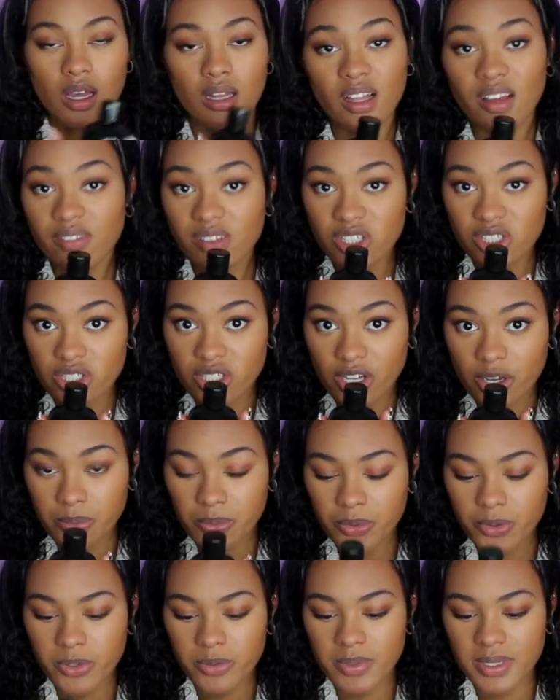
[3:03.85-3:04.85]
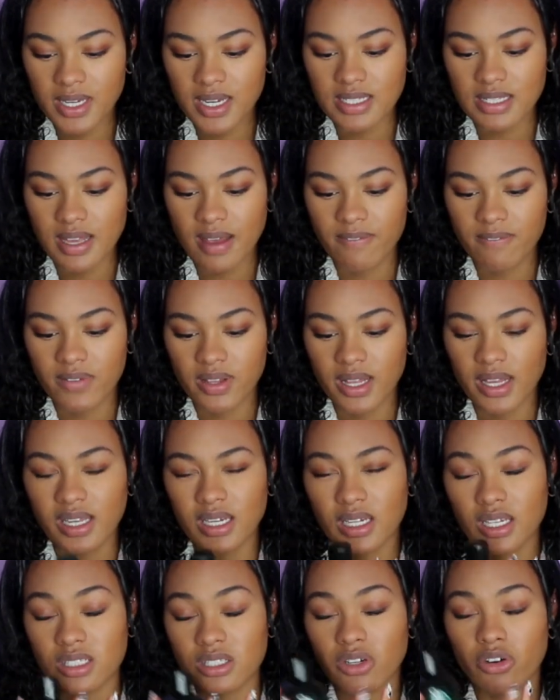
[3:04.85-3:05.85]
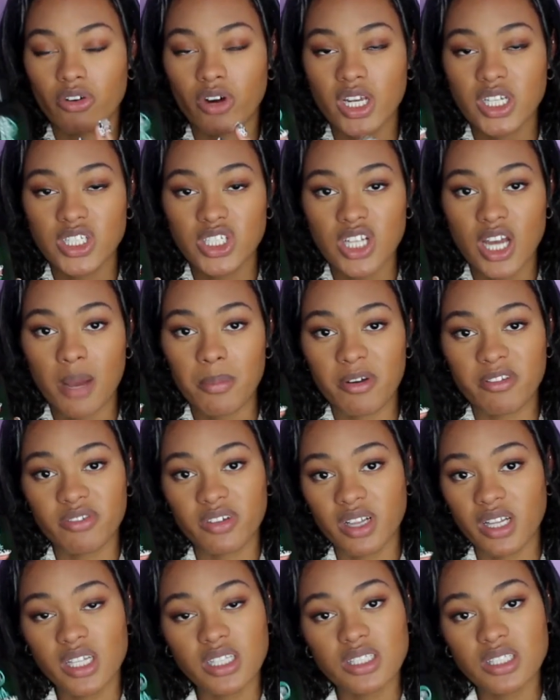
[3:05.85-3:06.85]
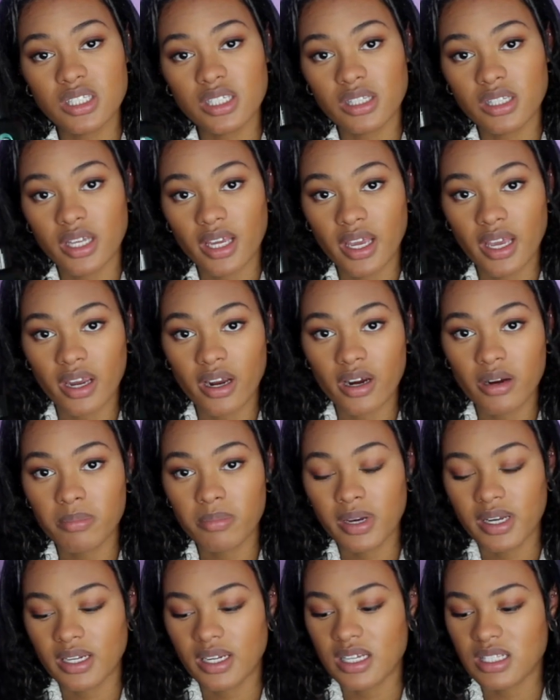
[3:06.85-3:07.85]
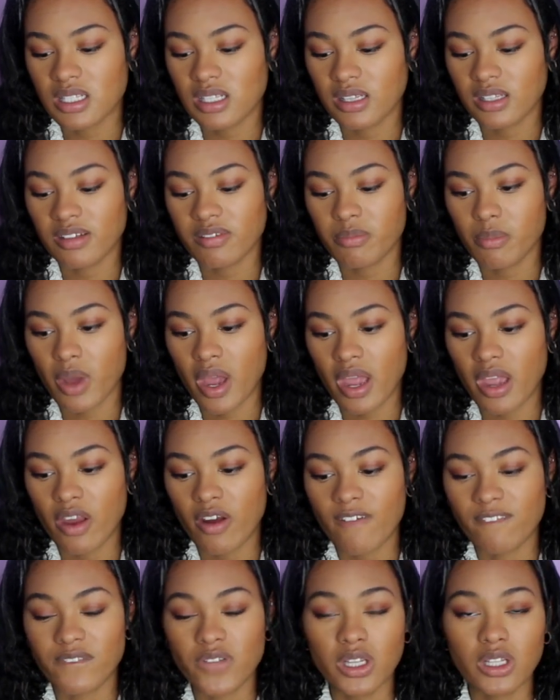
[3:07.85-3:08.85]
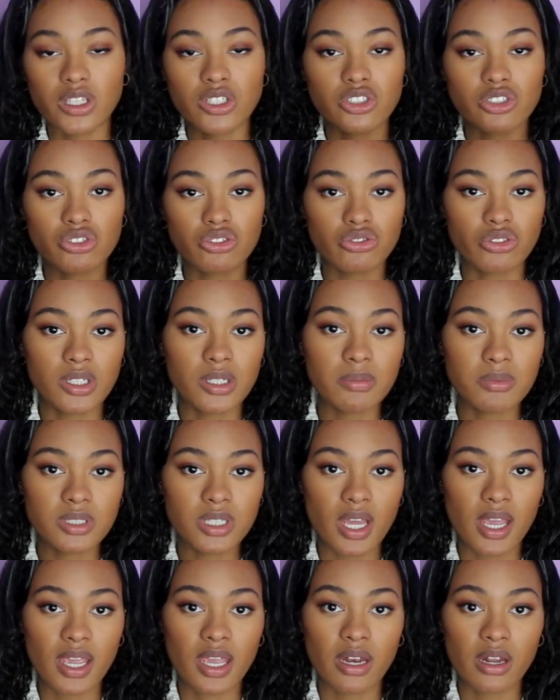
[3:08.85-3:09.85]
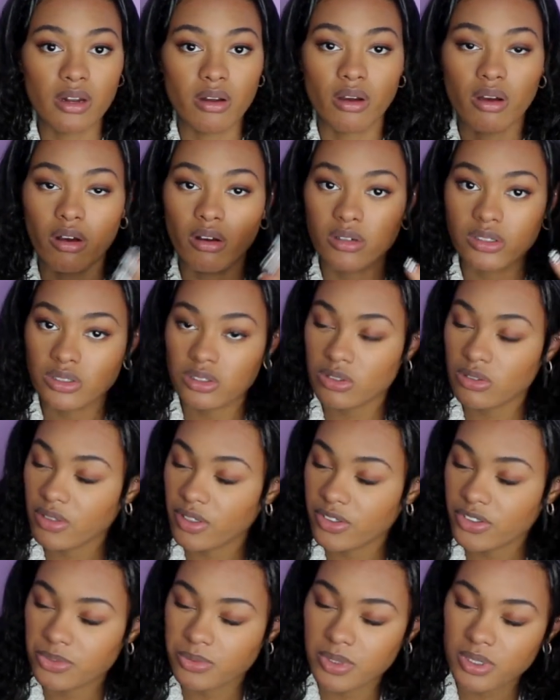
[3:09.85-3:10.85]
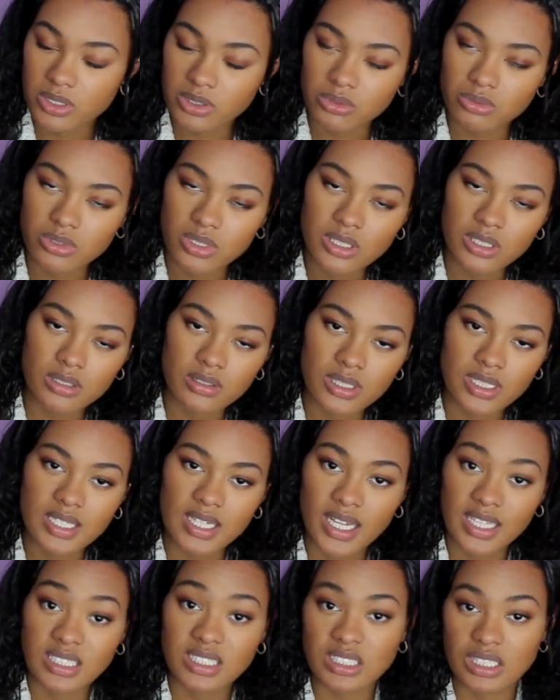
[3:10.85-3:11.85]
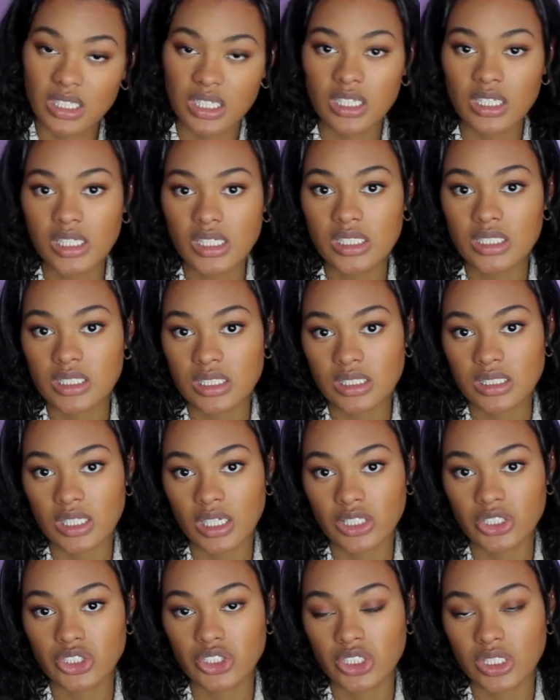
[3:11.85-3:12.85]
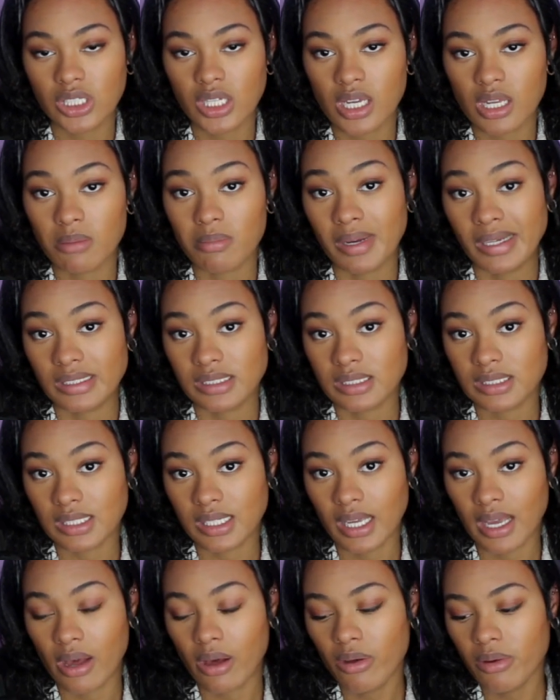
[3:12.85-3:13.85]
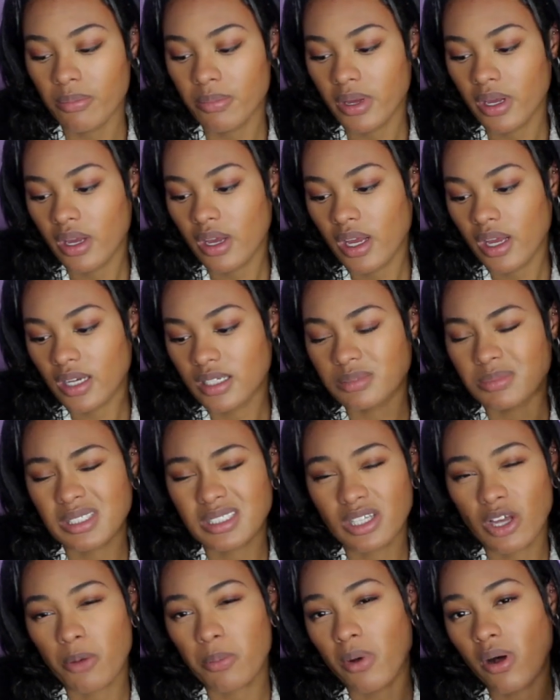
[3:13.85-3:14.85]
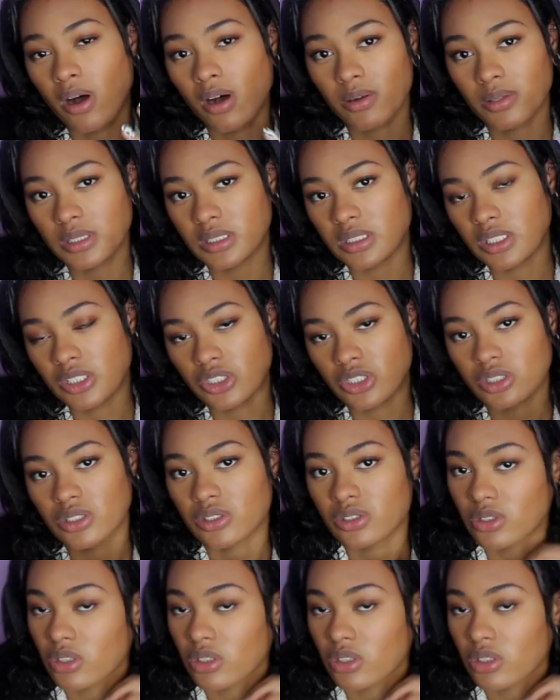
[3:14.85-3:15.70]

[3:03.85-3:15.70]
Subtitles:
I love this shampoo because I feel like it does a great job of cleansing the hair, but it doesn't leave my hair feeling stripped, and it also gives me this really nice tingling sensation in my scalp because my scalp always itches.